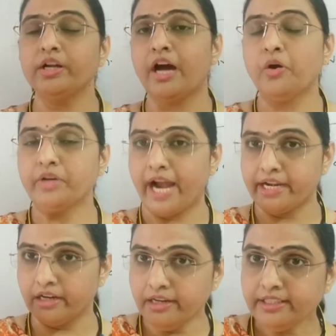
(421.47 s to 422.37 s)
down,
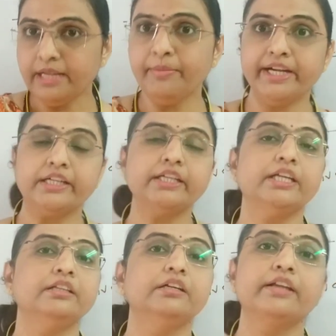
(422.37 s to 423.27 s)
and
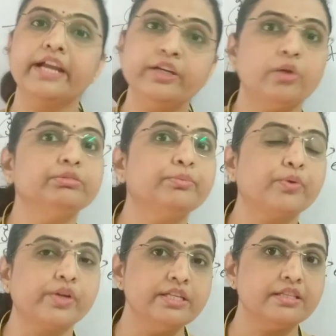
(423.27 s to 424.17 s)
ultimately the rate of the
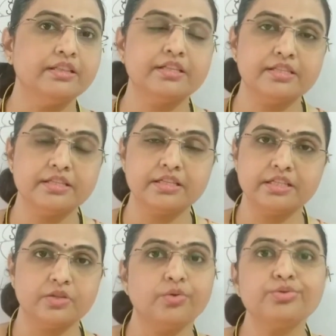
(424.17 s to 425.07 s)
protein synthesis, it
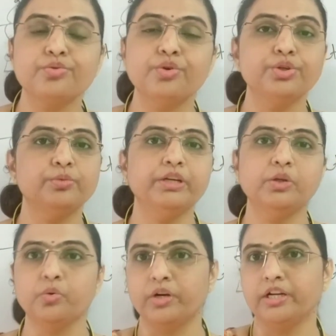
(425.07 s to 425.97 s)
is also going to be
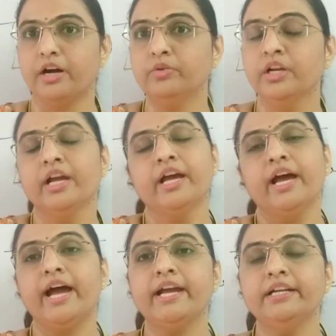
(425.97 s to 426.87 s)
lower down,
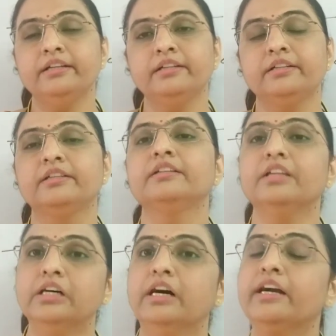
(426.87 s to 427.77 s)
and
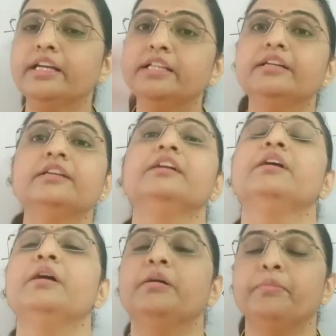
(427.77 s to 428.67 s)
the another
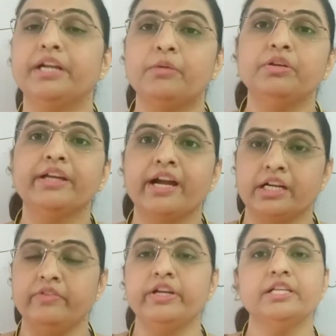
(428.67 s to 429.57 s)
metabolic
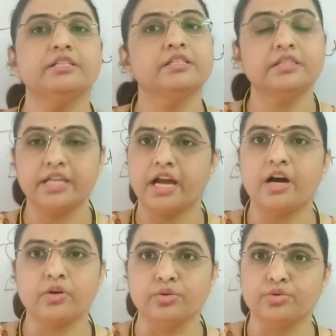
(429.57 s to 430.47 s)
activities, they
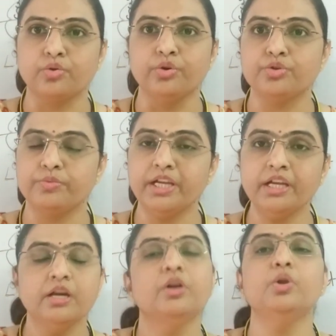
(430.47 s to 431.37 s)
are also going to
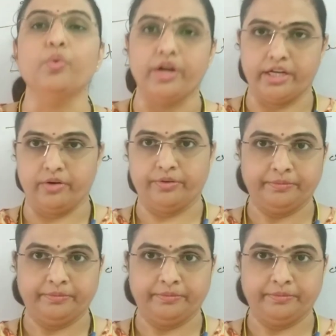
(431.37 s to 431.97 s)
be lower down.